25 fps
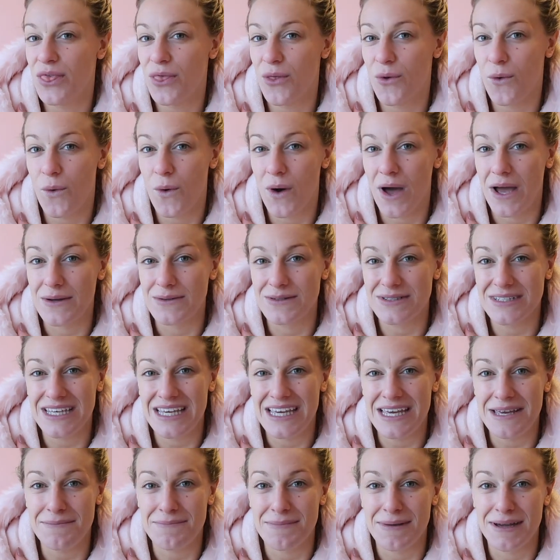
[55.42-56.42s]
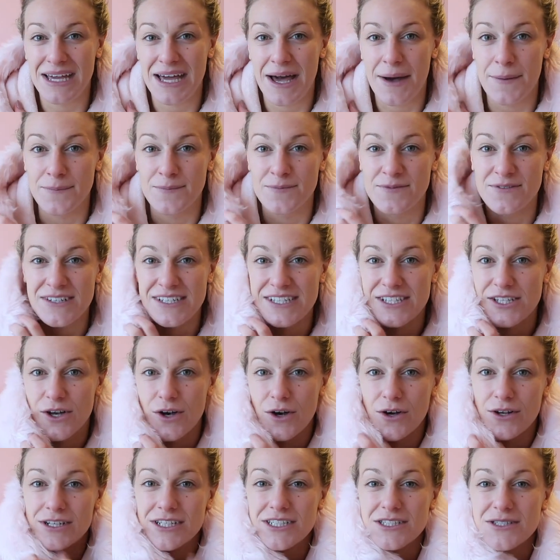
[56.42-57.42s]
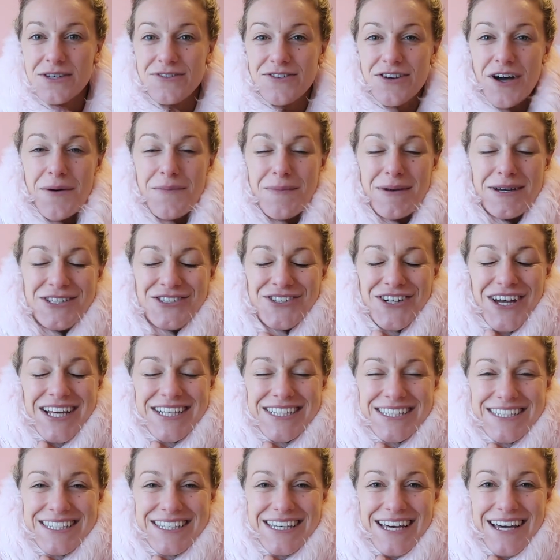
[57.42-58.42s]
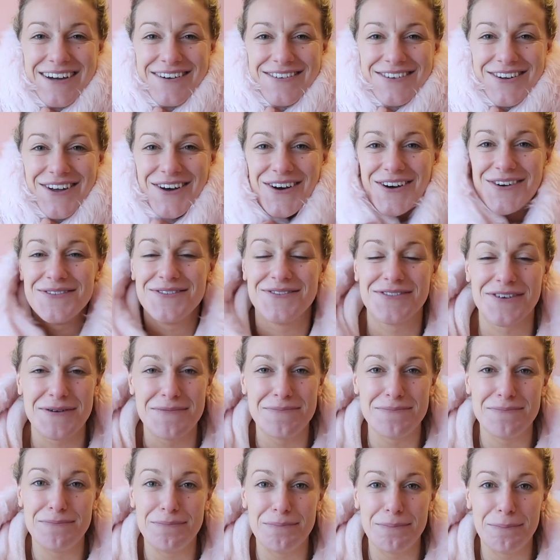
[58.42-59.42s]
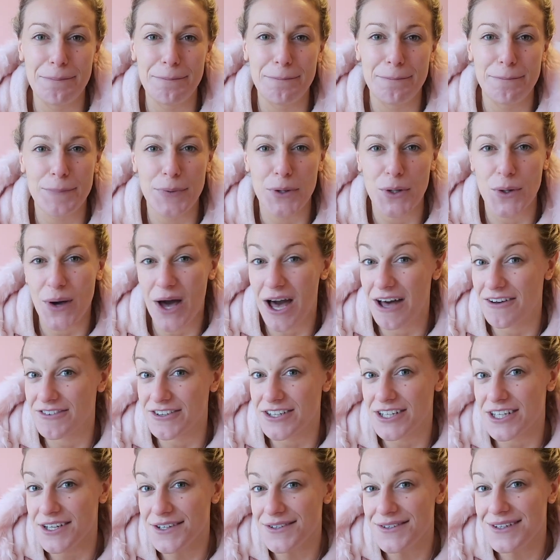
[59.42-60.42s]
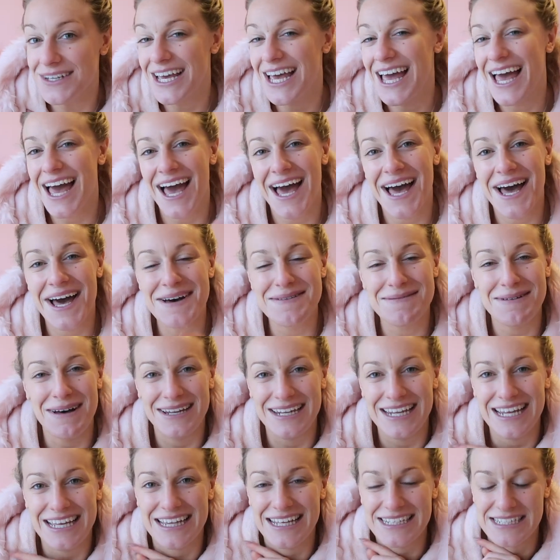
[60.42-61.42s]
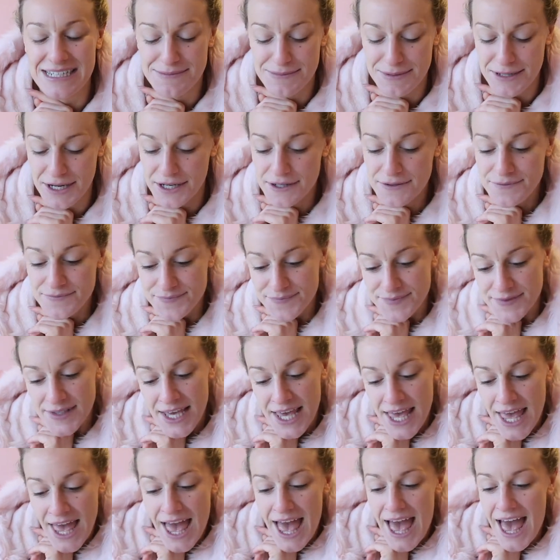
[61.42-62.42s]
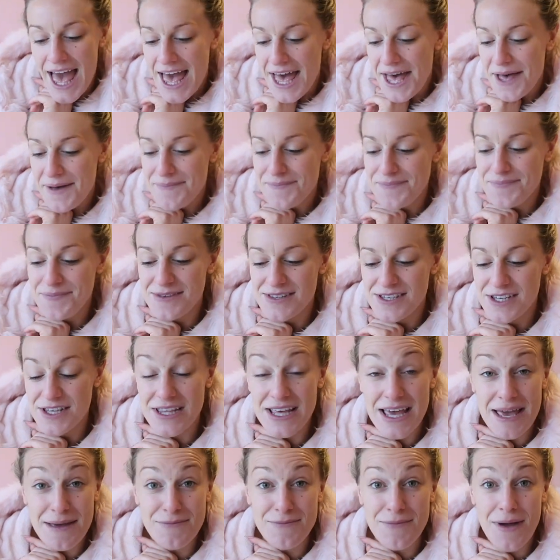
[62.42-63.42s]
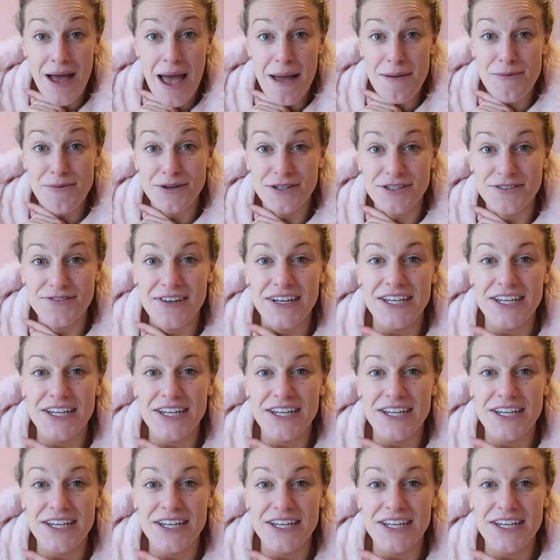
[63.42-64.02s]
thought I would keep my comfies on. So I've got my dressing gown on from Boo Avenue. I'll link that down below. So the emerald